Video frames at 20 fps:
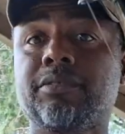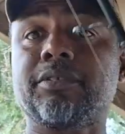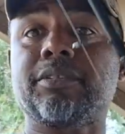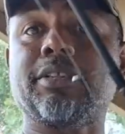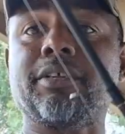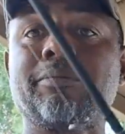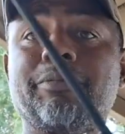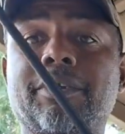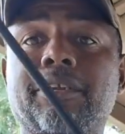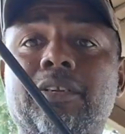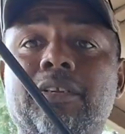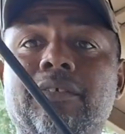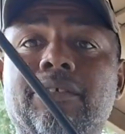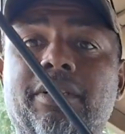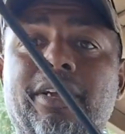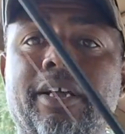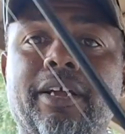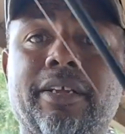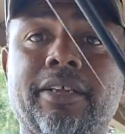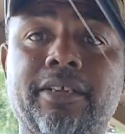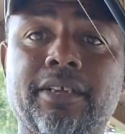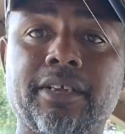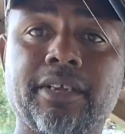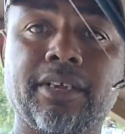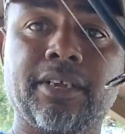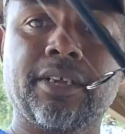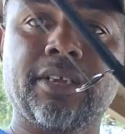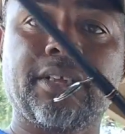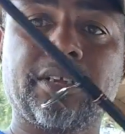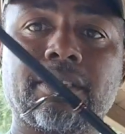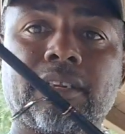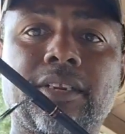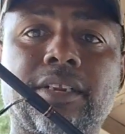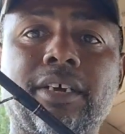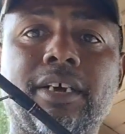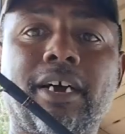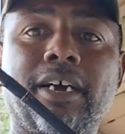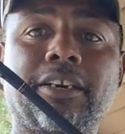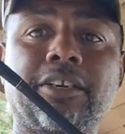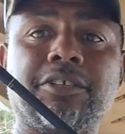Didn't mean to do that. The
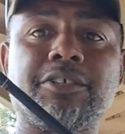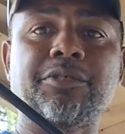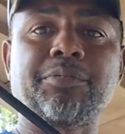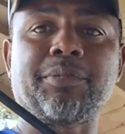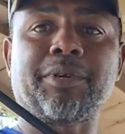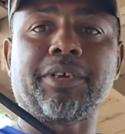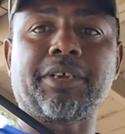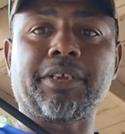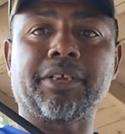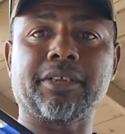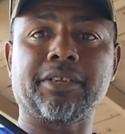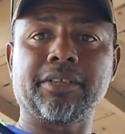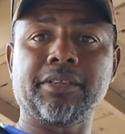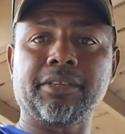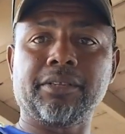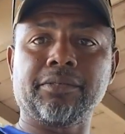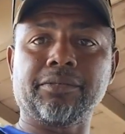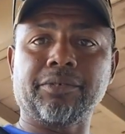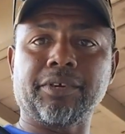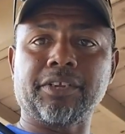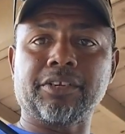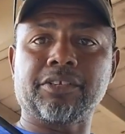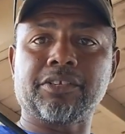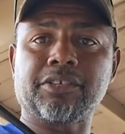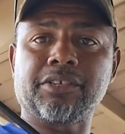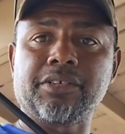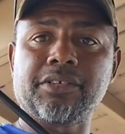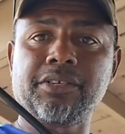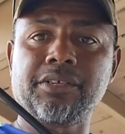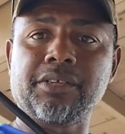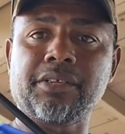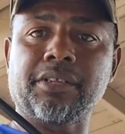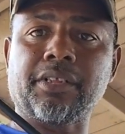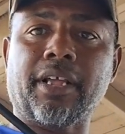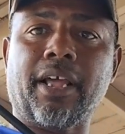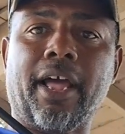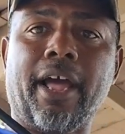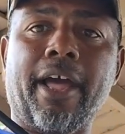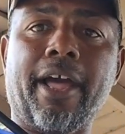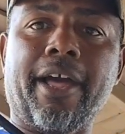underspin, which
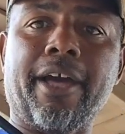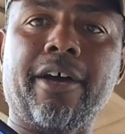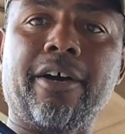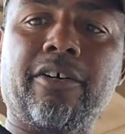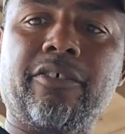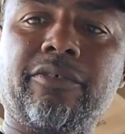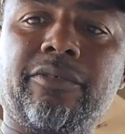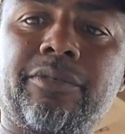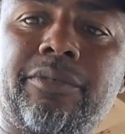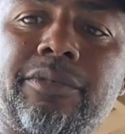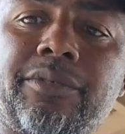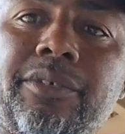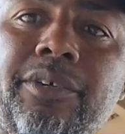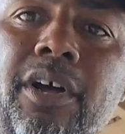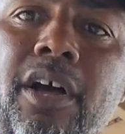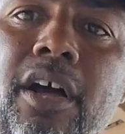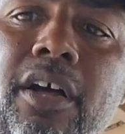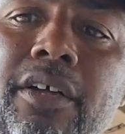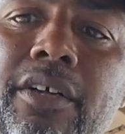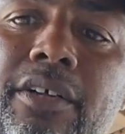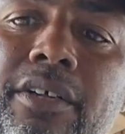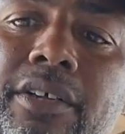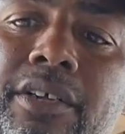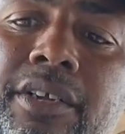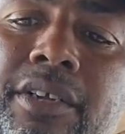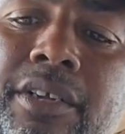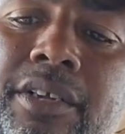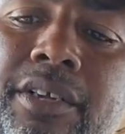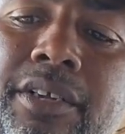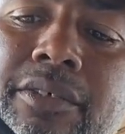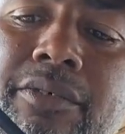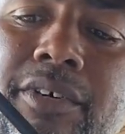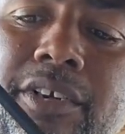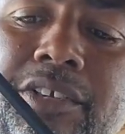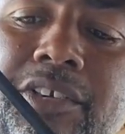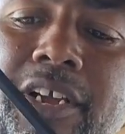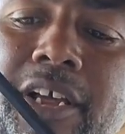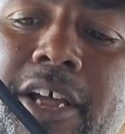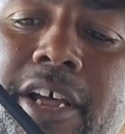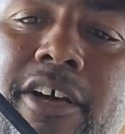I have, which
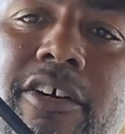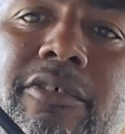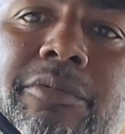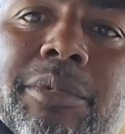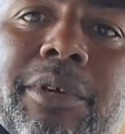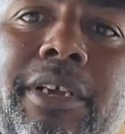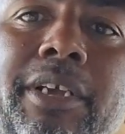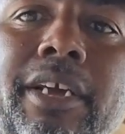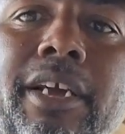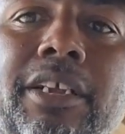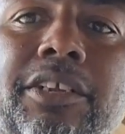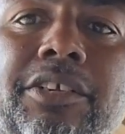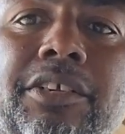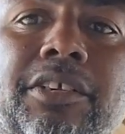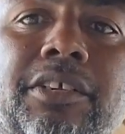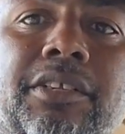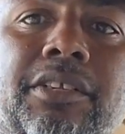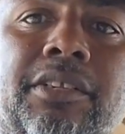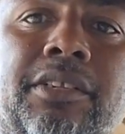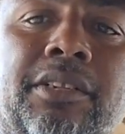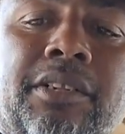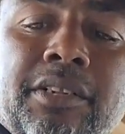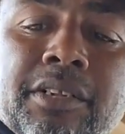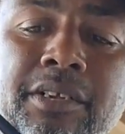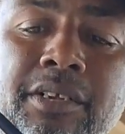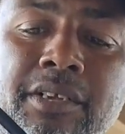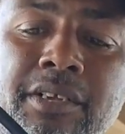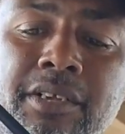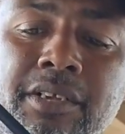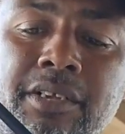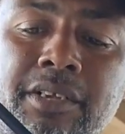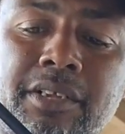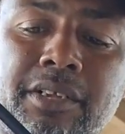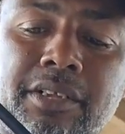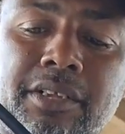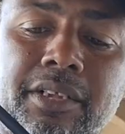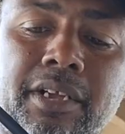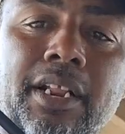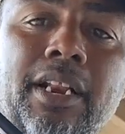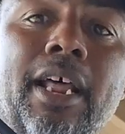I have been catching
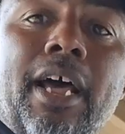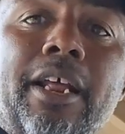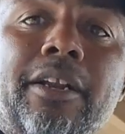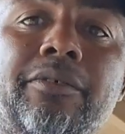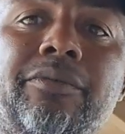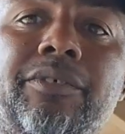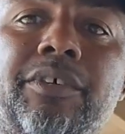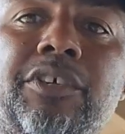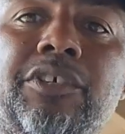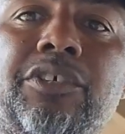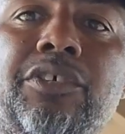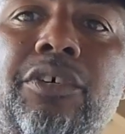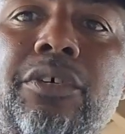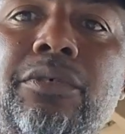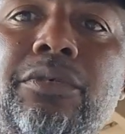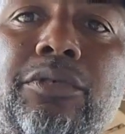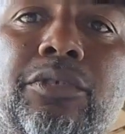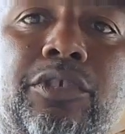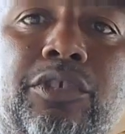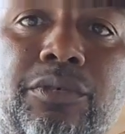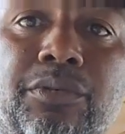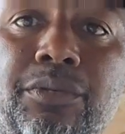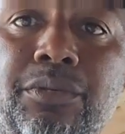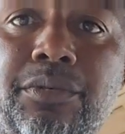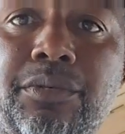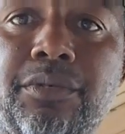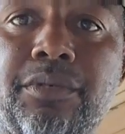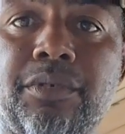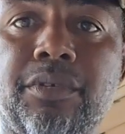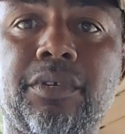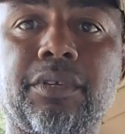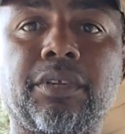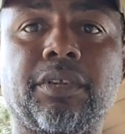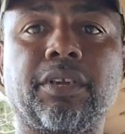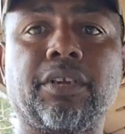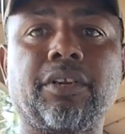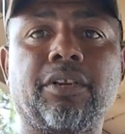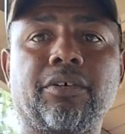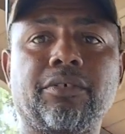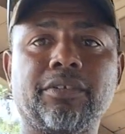a lot of fish on too.
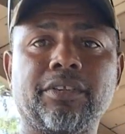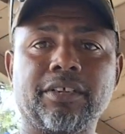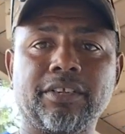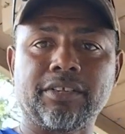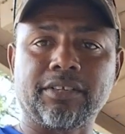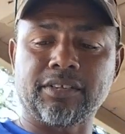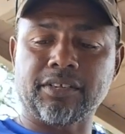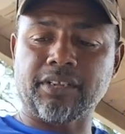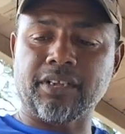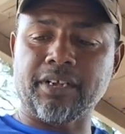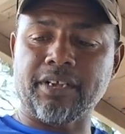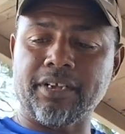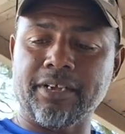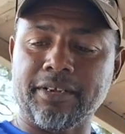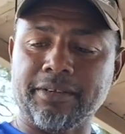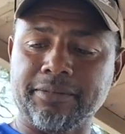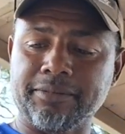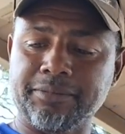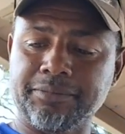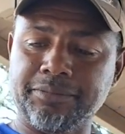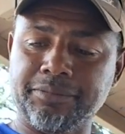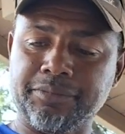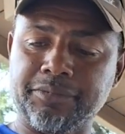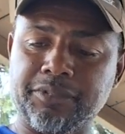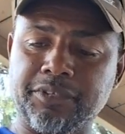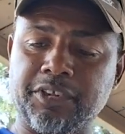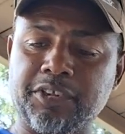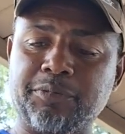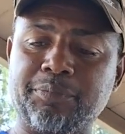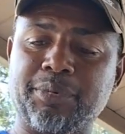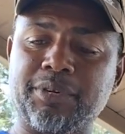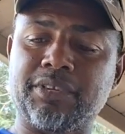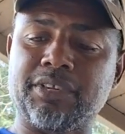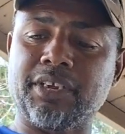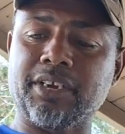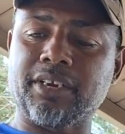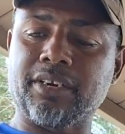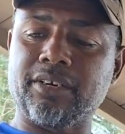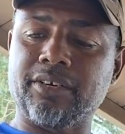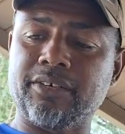You know, this
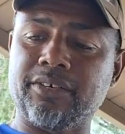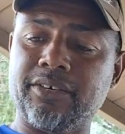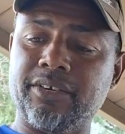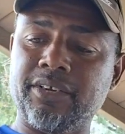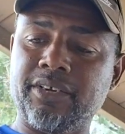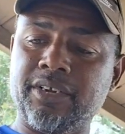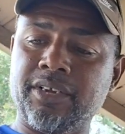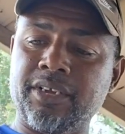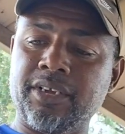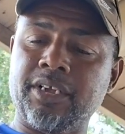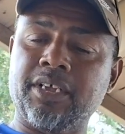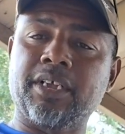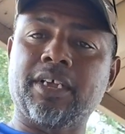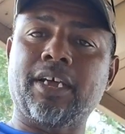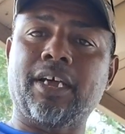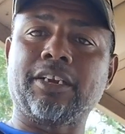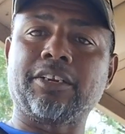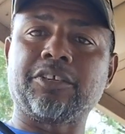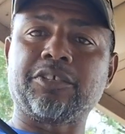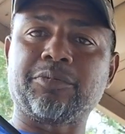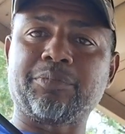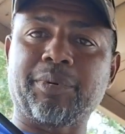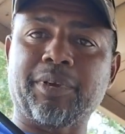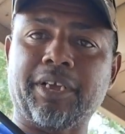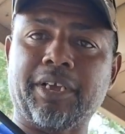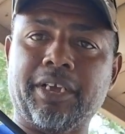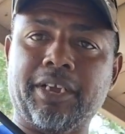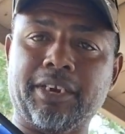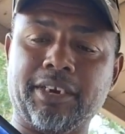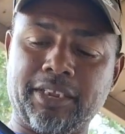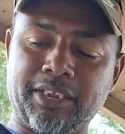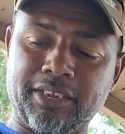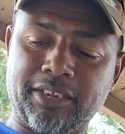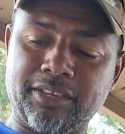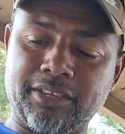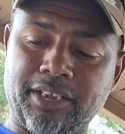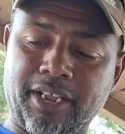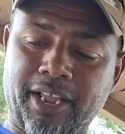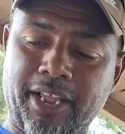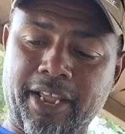particular underspin is
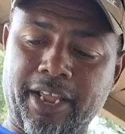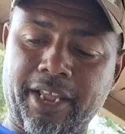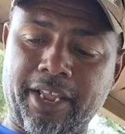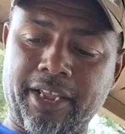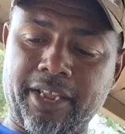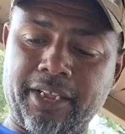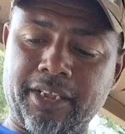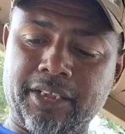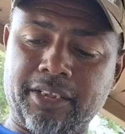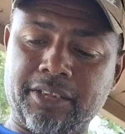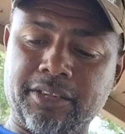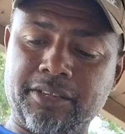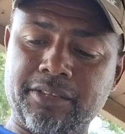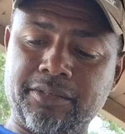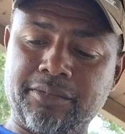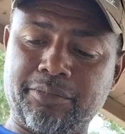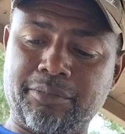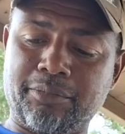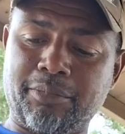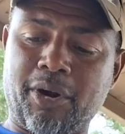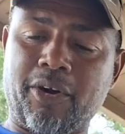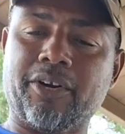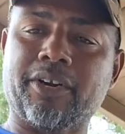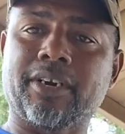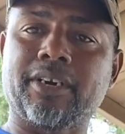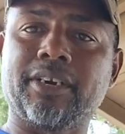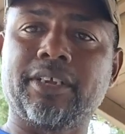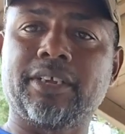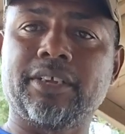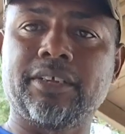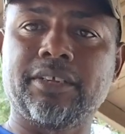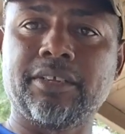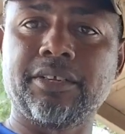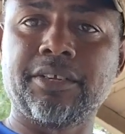a Berkeley